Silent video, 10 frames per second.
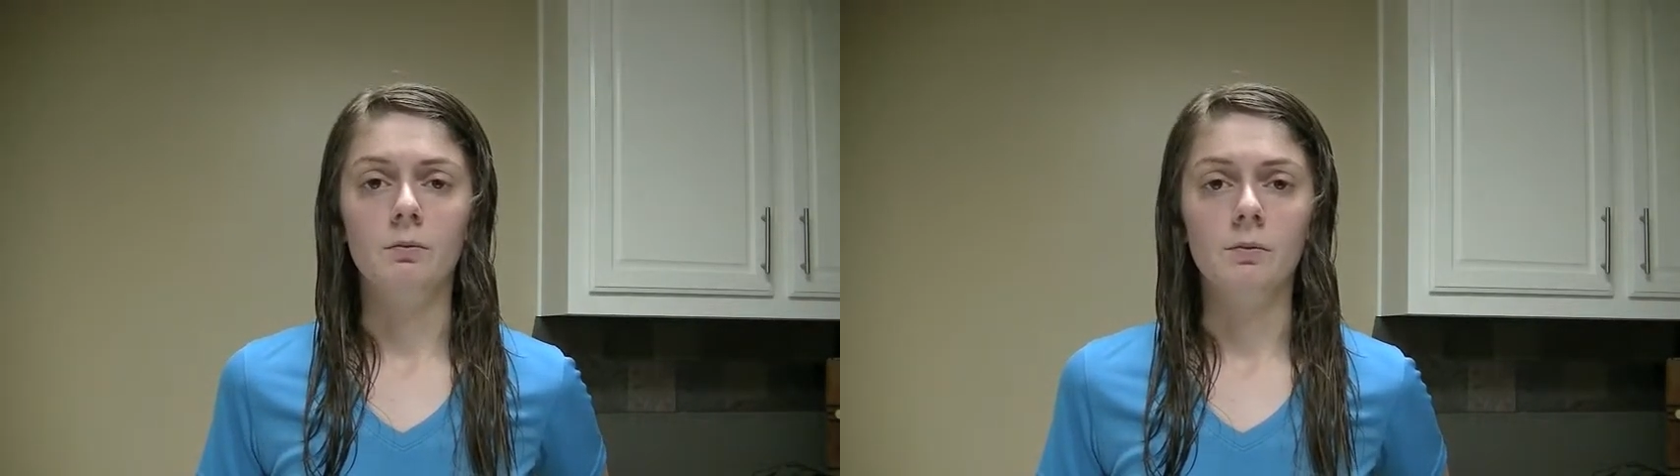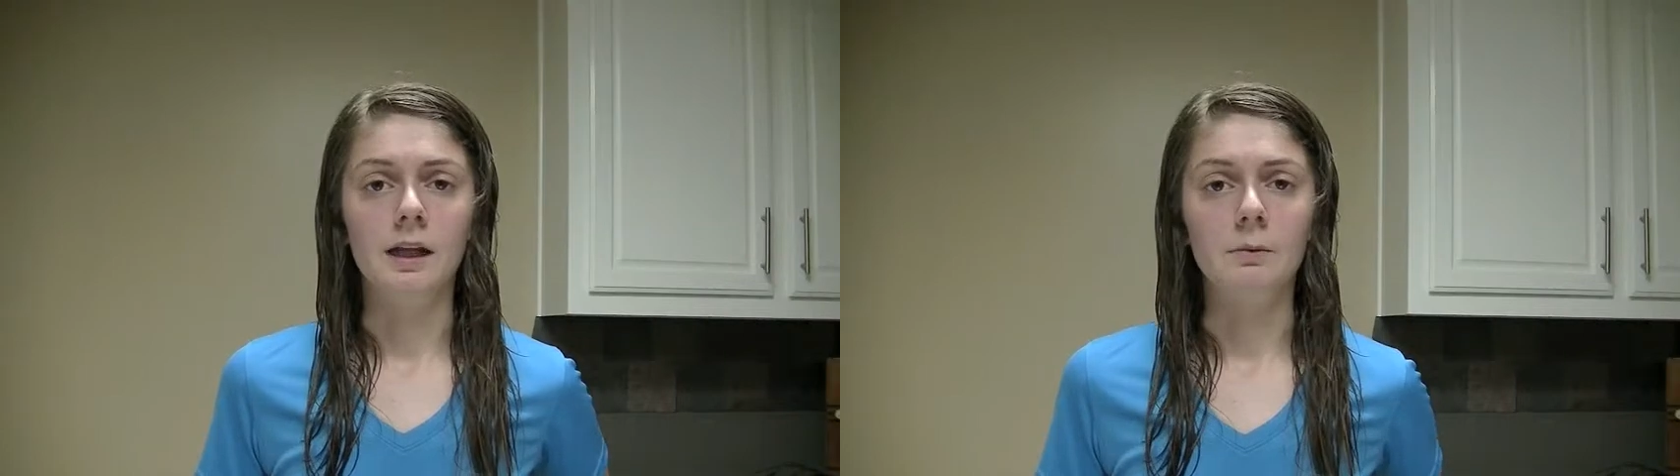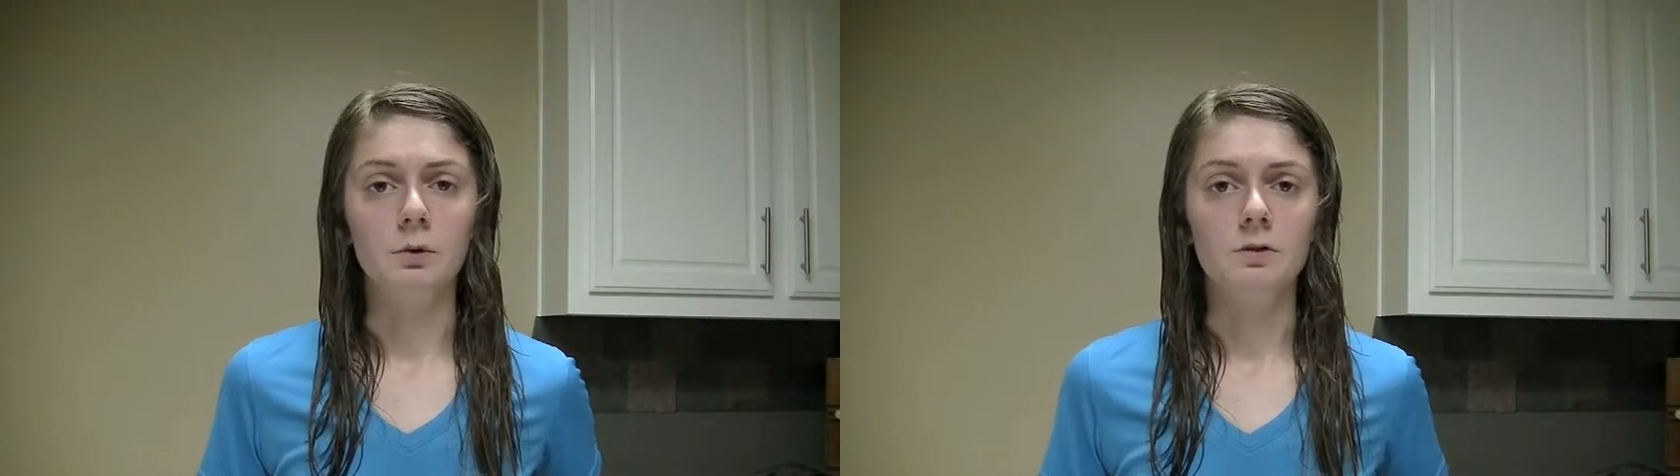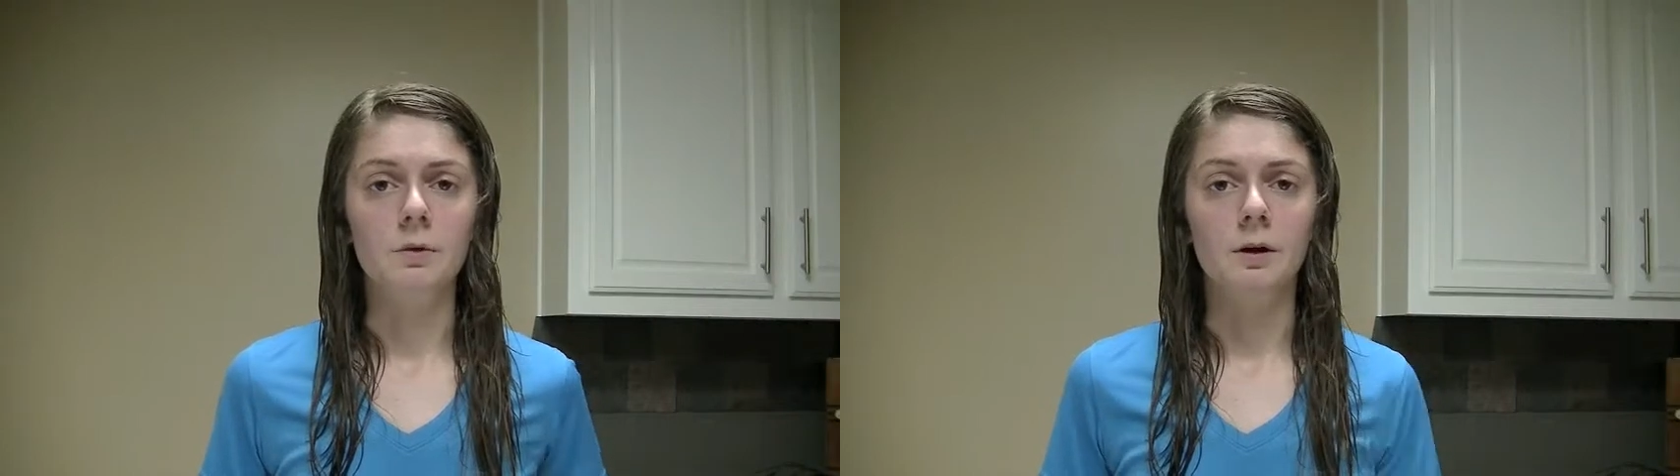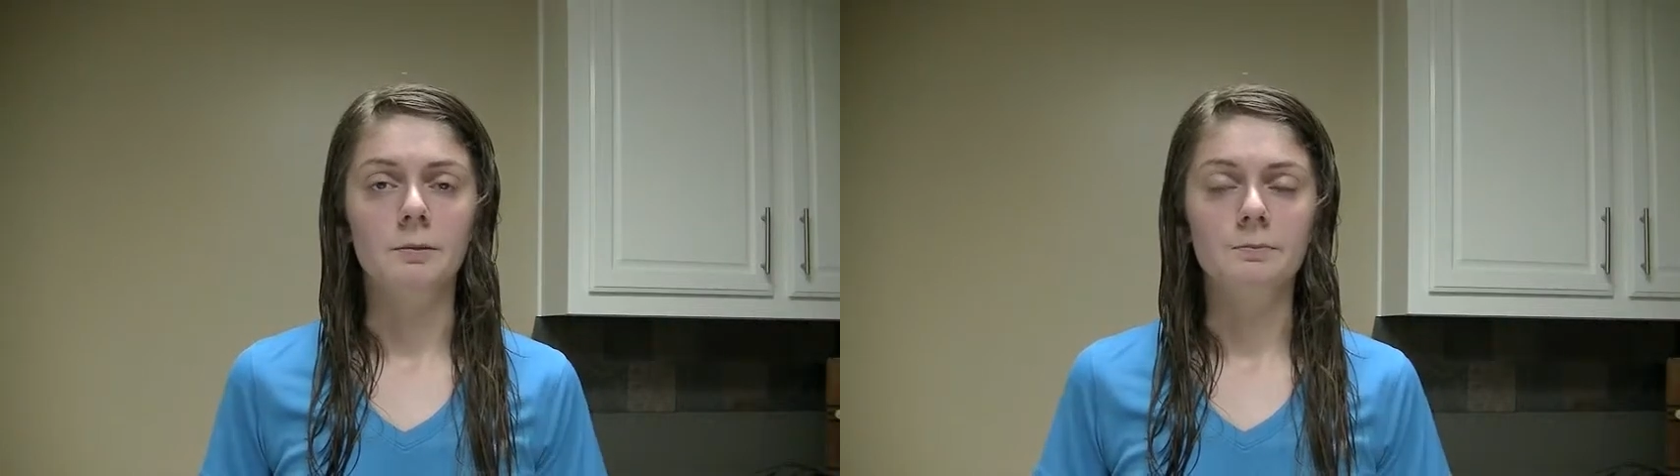labels,
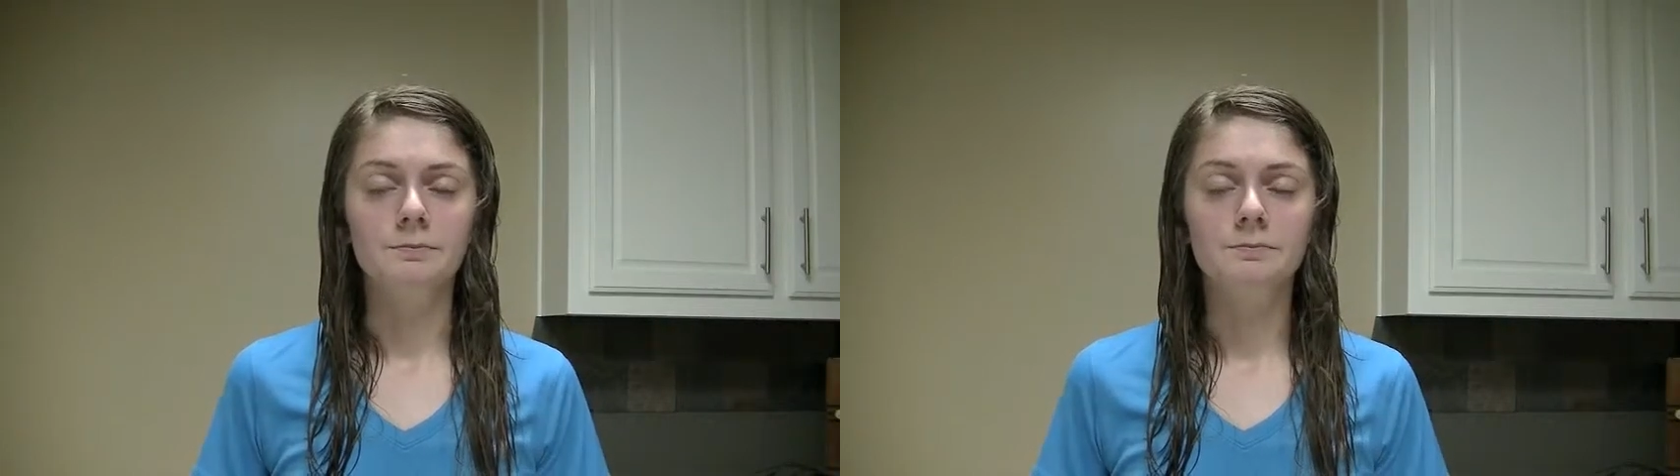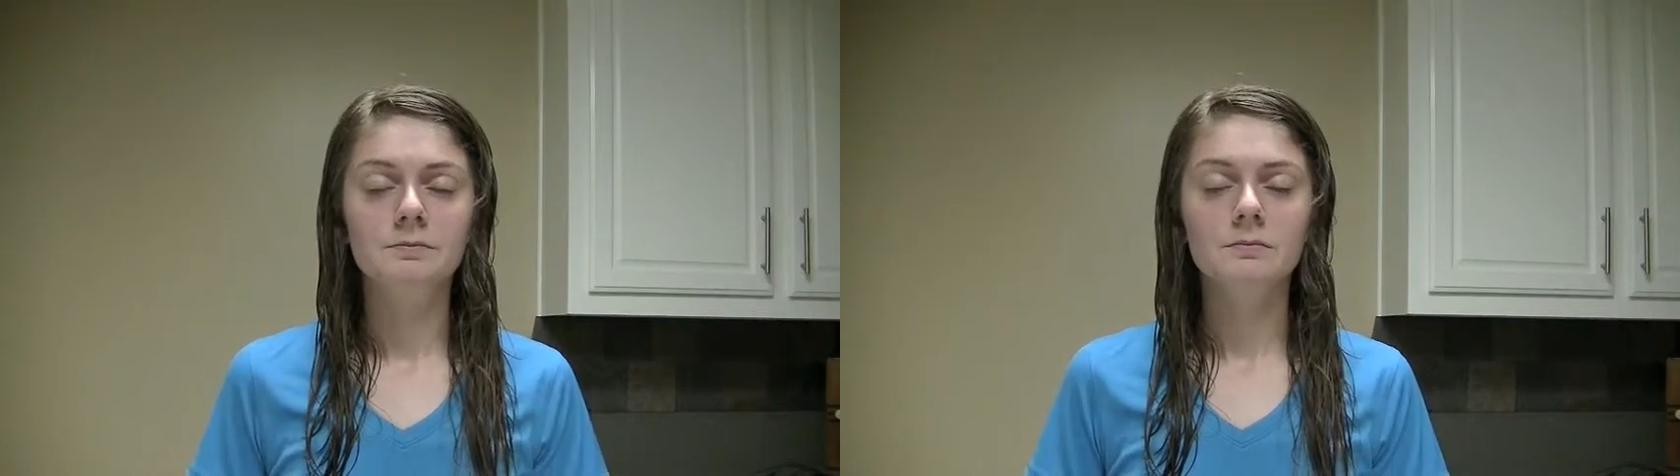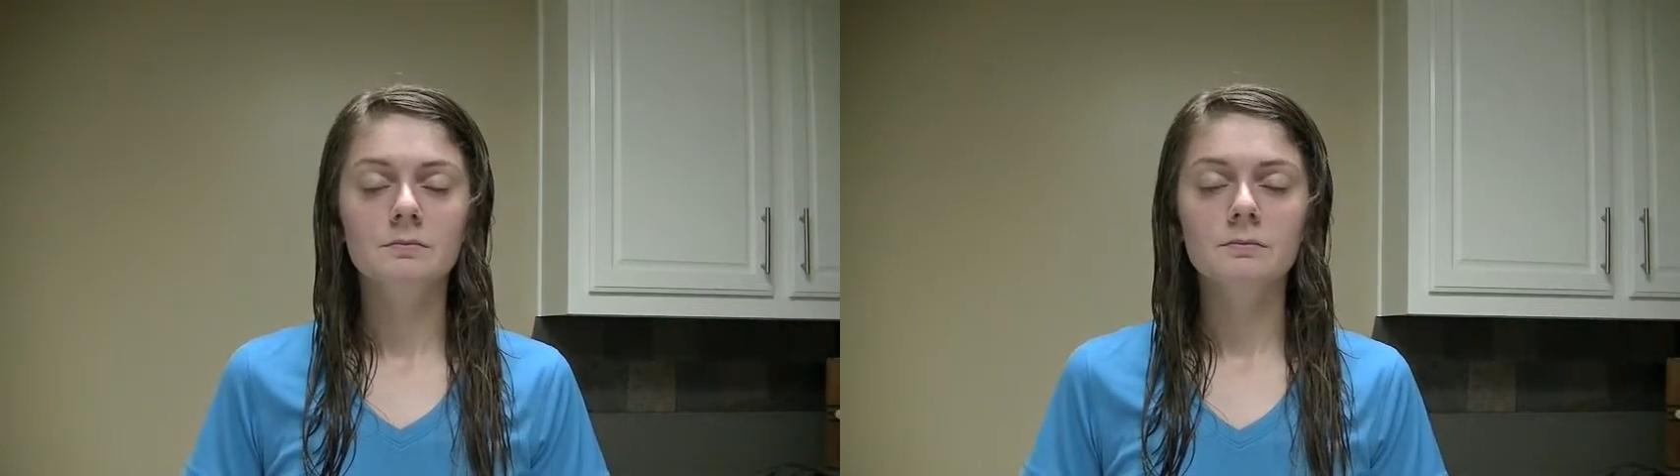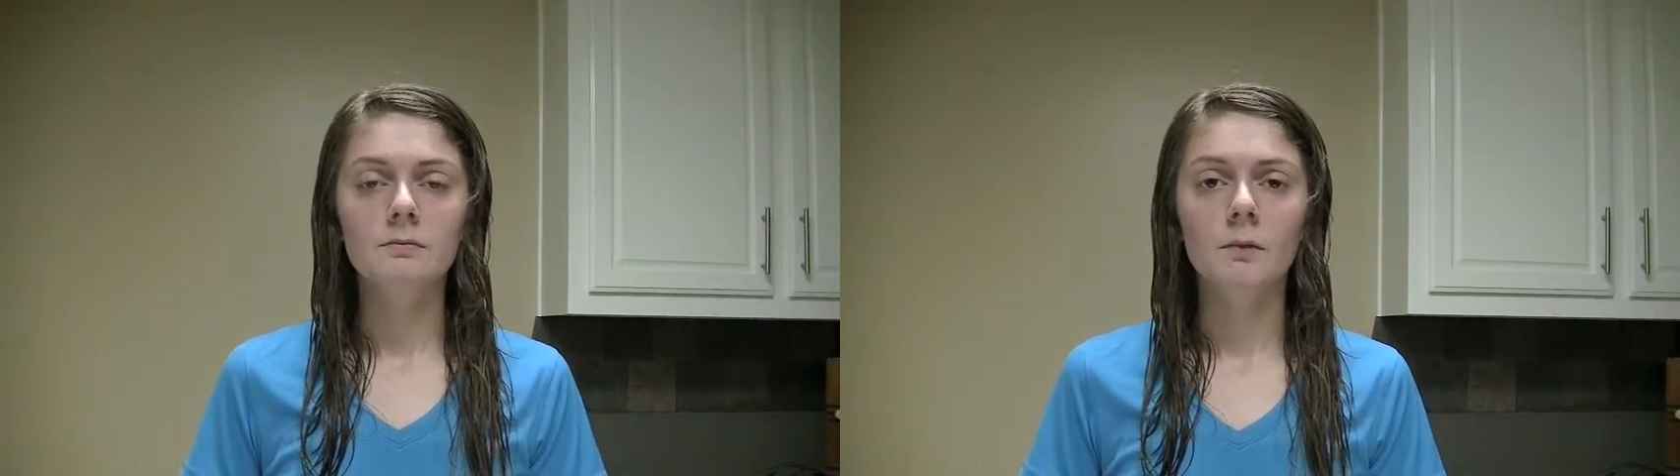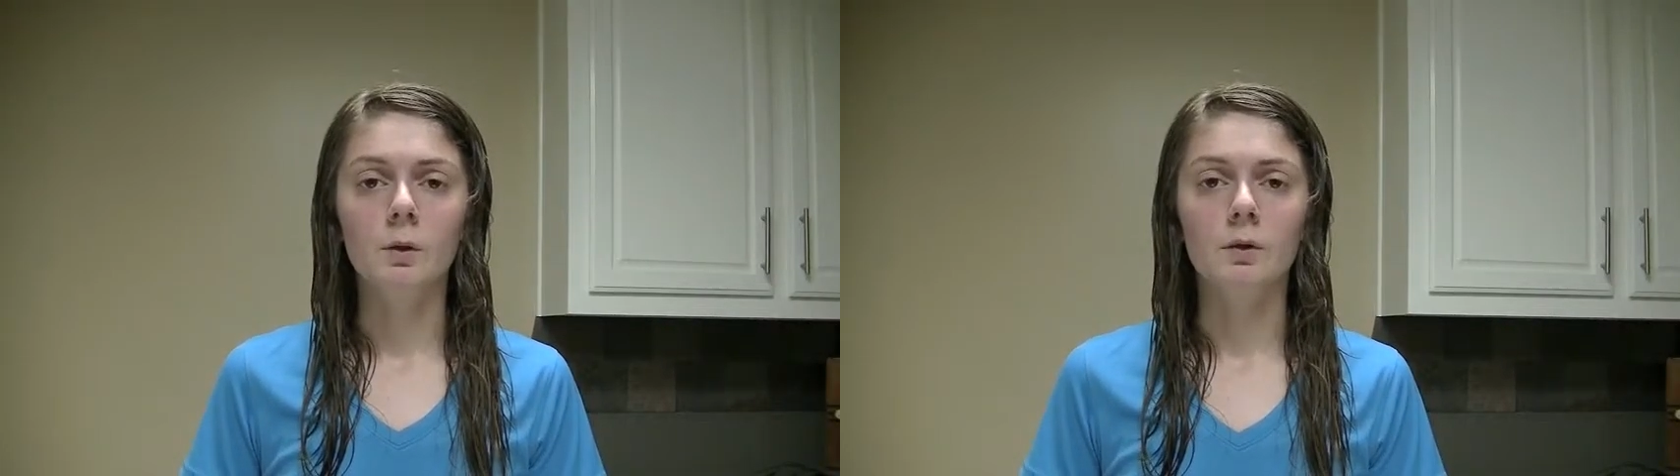
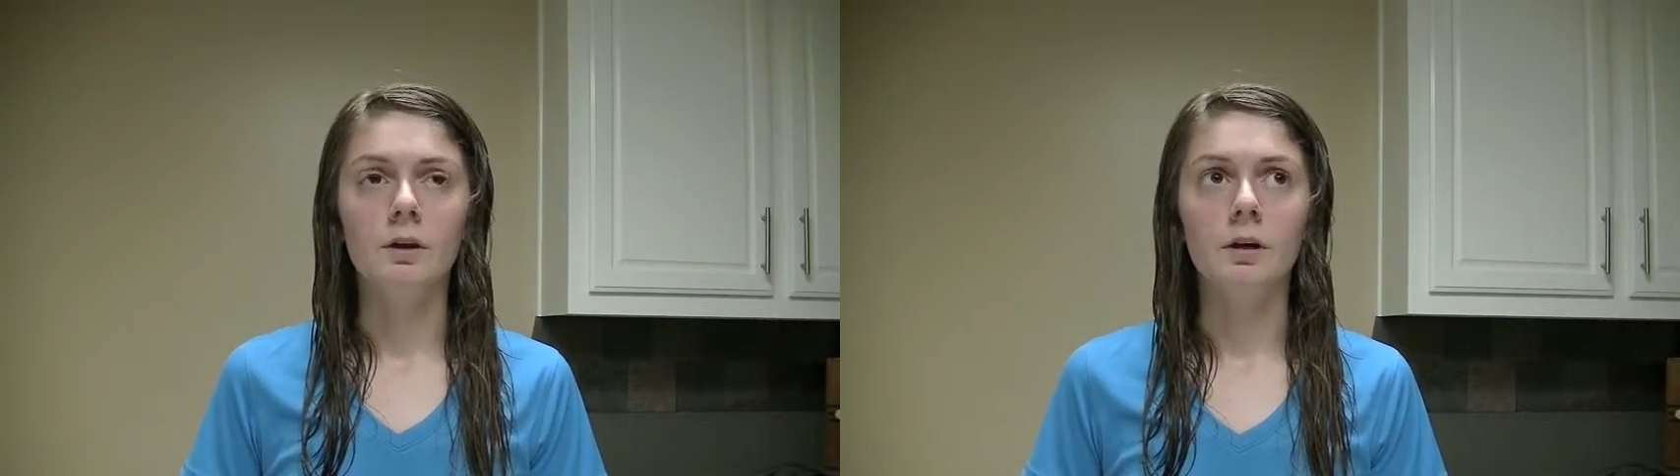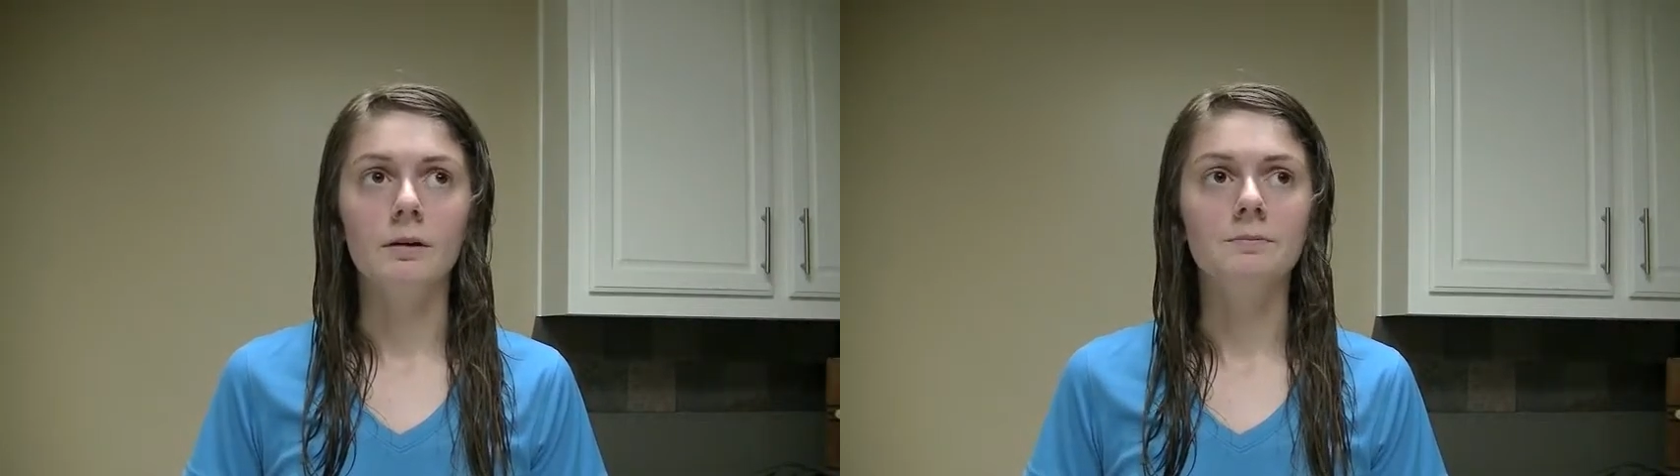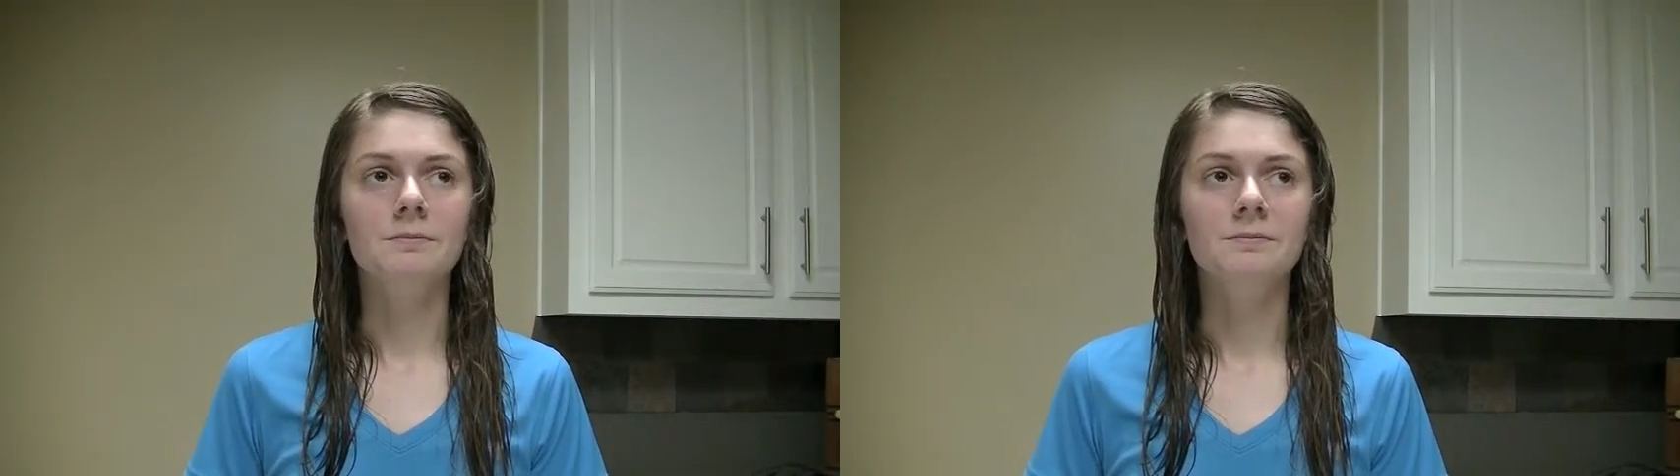with their